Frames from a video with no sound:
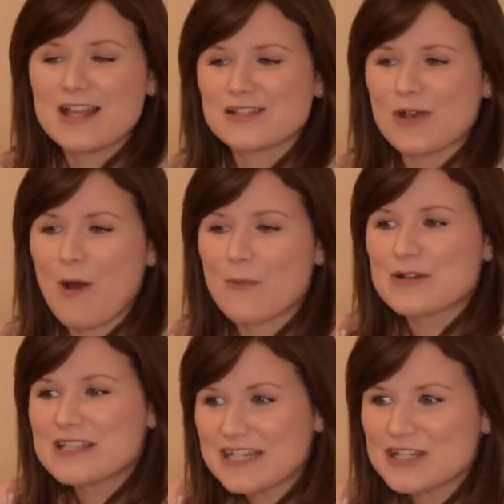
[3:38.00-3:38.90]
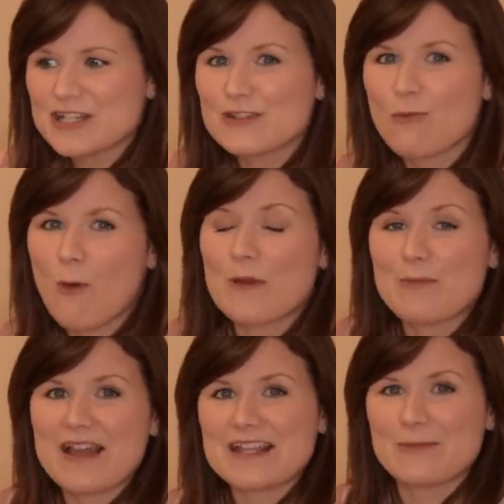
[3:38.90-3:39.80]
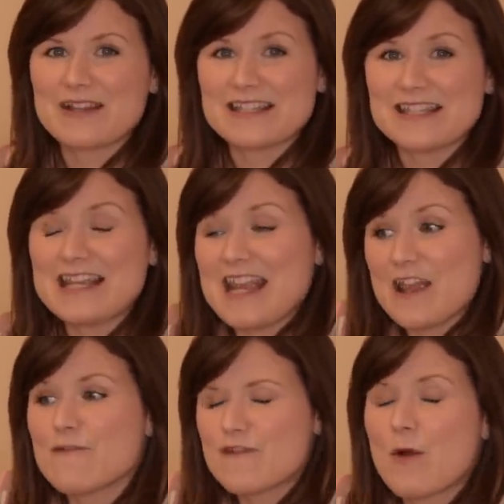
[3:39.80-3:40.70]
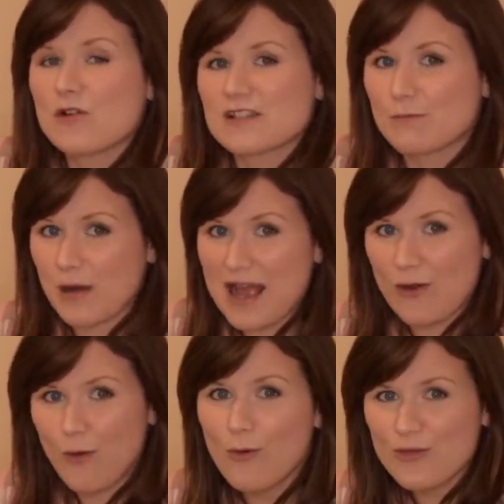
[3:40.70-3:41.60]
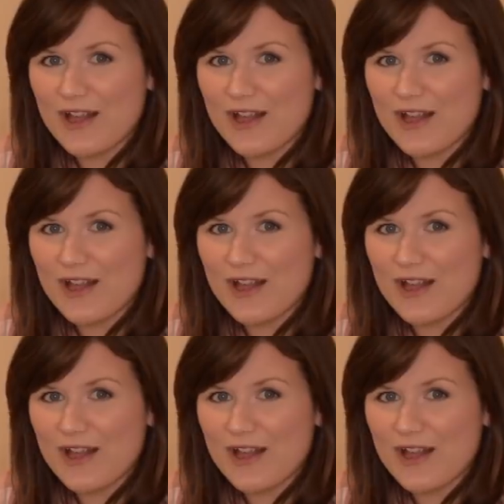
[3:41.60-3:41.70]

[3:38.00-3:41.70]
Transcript: And so our predictions for what we might expect to see if there was a black hole